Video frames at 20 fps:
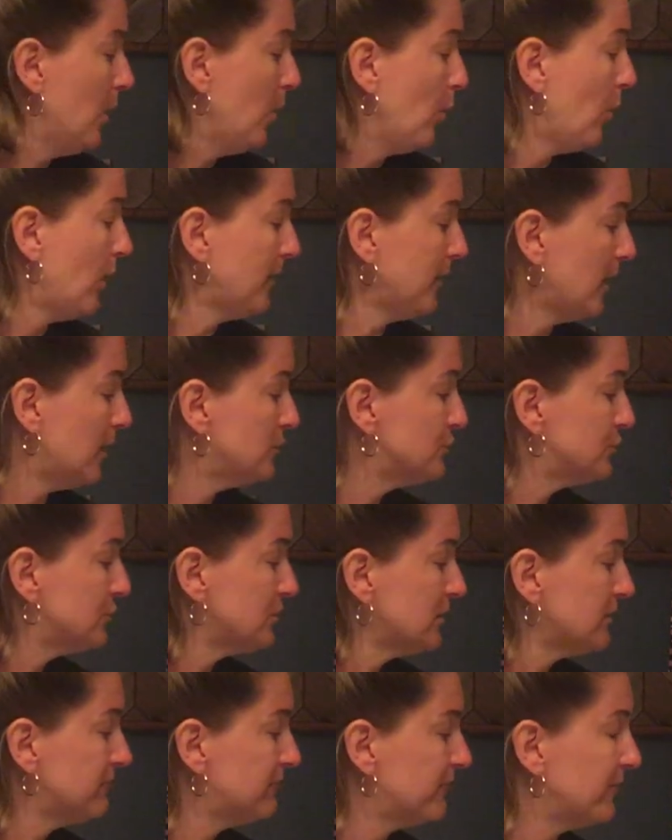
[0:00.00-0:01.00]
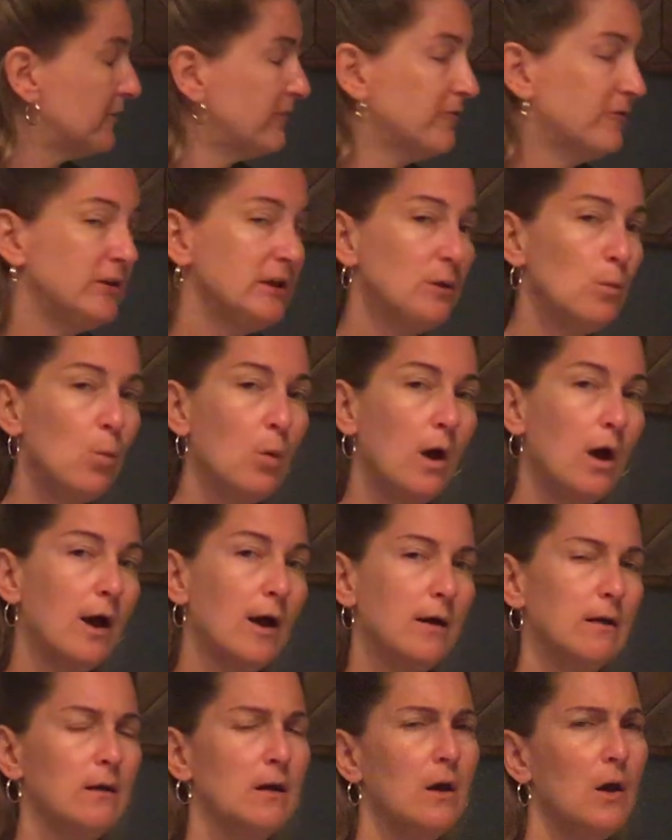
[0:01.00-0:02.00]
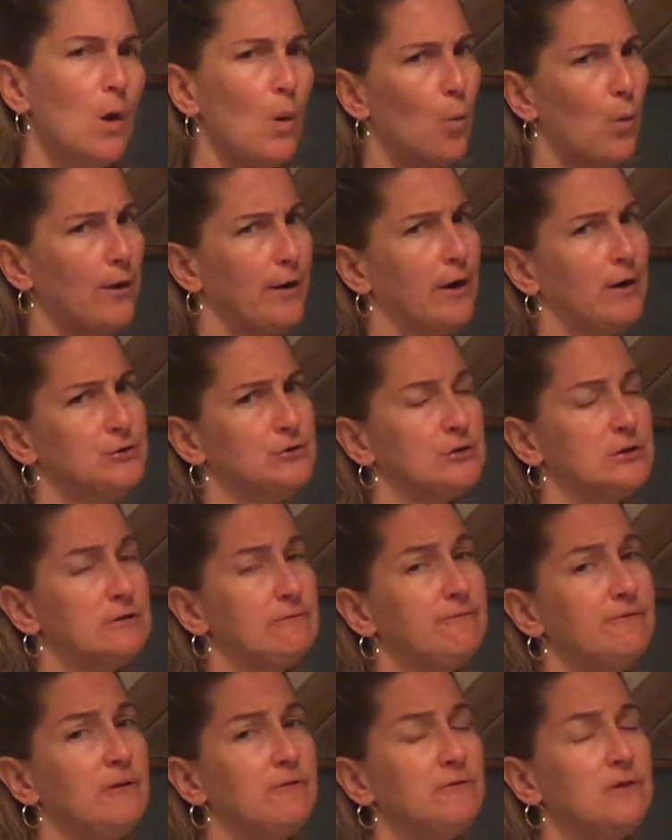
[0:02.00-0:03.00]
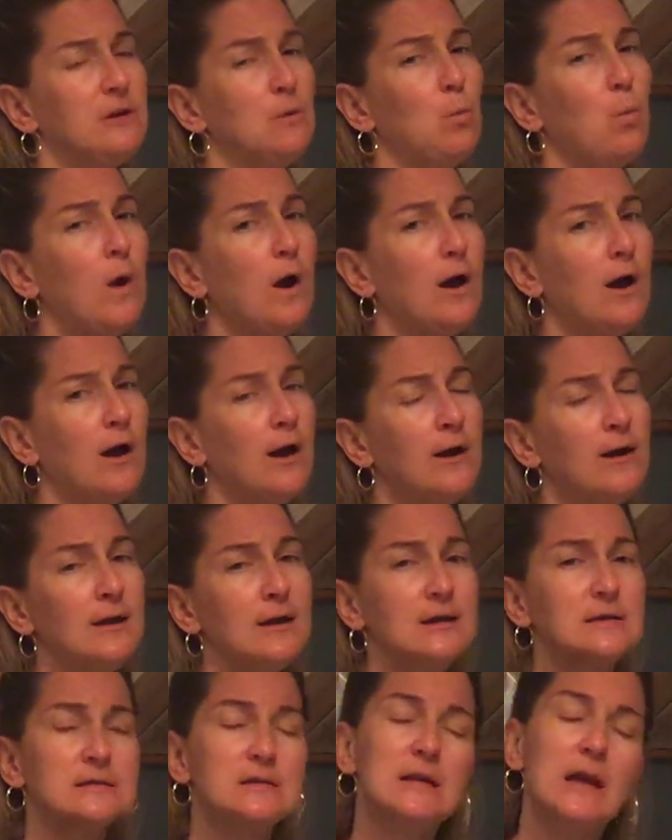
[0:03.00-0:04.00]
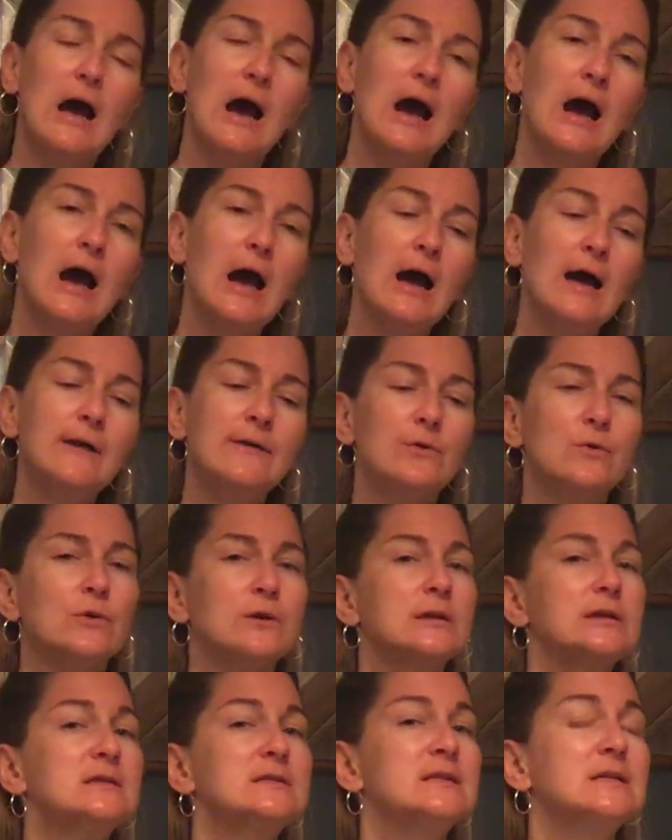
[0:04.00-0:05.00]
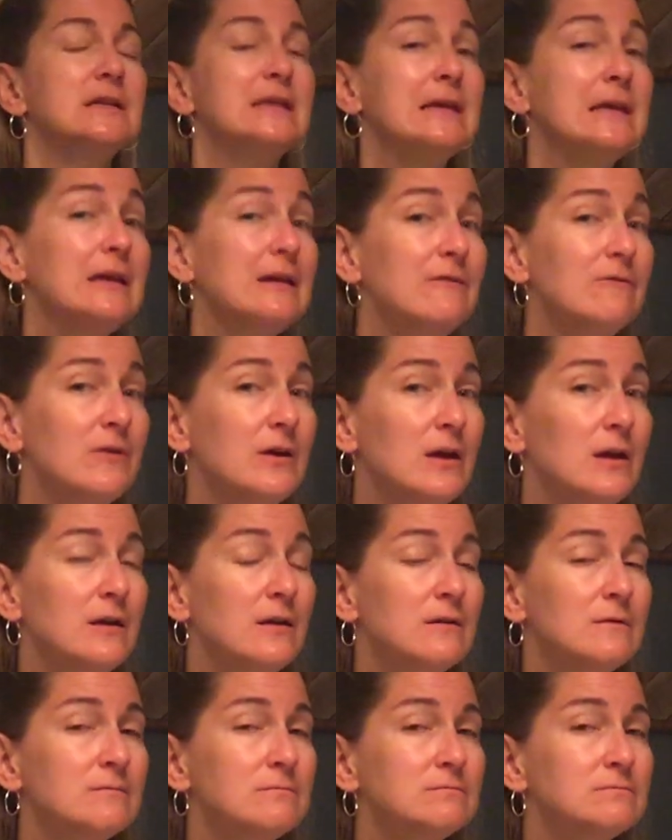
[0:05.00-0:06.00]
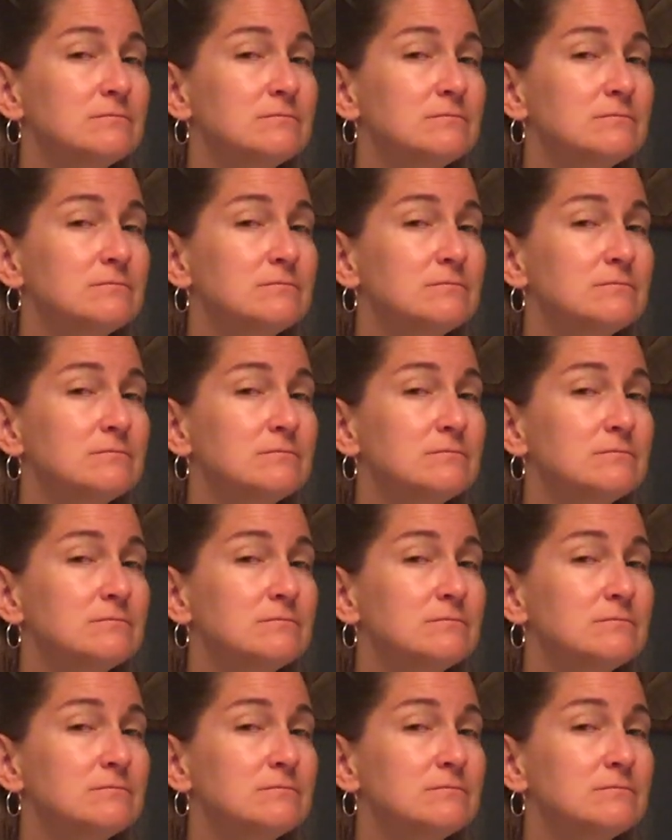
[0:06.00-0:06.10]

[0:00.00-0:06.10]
151. 151, is it odd or is it even?